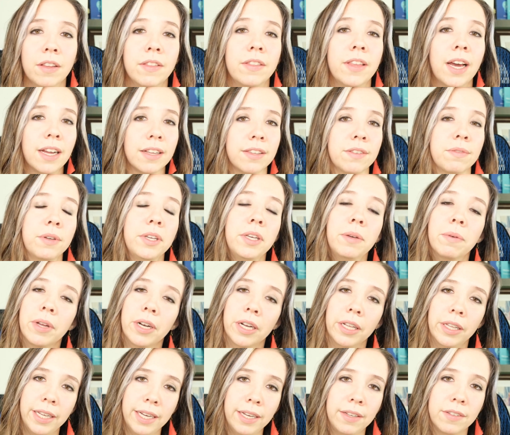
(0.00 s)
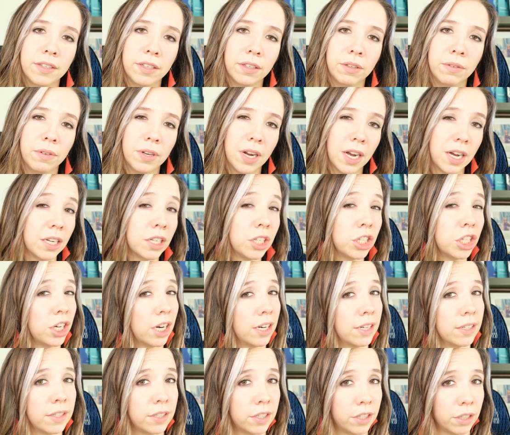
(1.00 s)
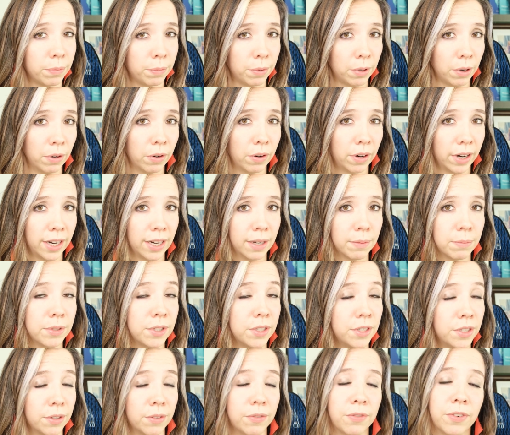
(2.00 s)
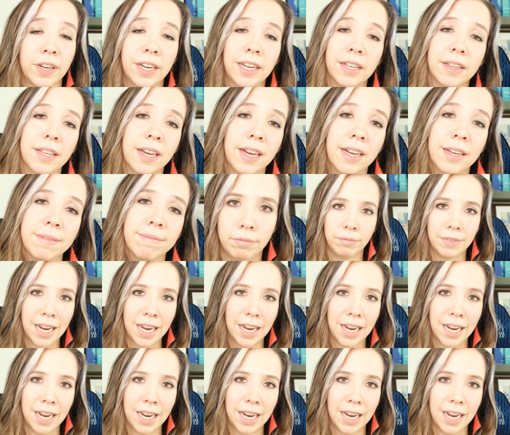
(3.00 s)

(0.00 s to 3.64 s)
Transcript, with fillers: that's what you want to link to, not just your program. So don't forget that.